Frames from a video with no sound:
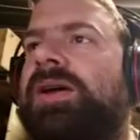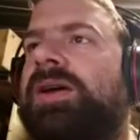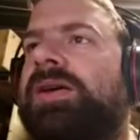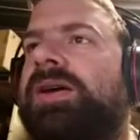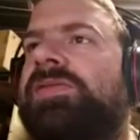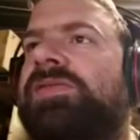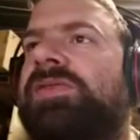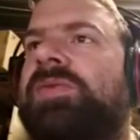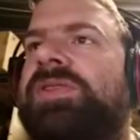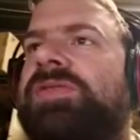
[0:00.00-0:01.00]
Okay,
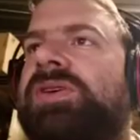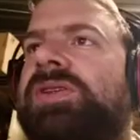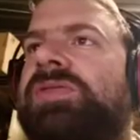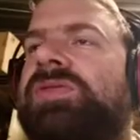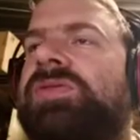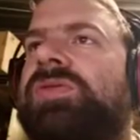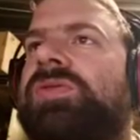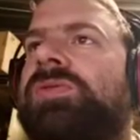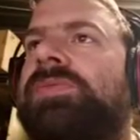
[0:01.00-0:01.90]
so what you can do,